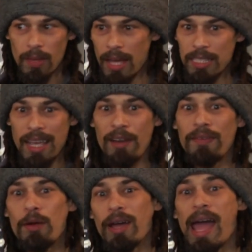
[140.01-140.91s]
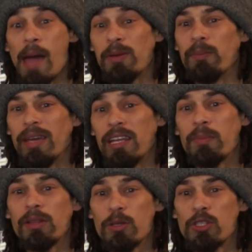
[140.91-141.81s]
I just kind of found a happy medium
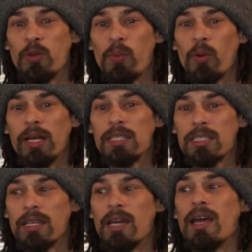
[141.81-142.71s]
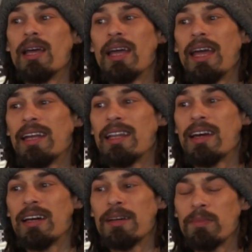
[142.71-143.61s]
in those 2 points, and
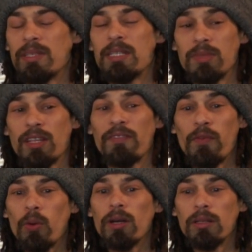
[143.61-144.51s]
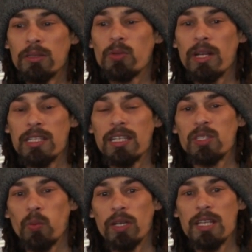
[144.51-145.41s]
it seems like the
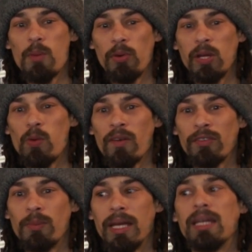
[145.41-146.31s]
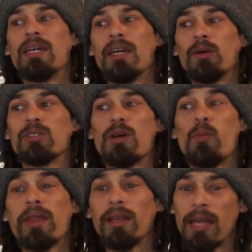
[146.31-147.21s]
426 works out pretty well for me. It was on
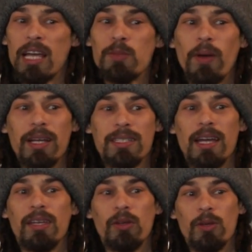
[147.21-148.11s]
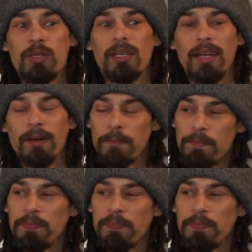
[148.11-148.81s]
one of the last bikes I used, and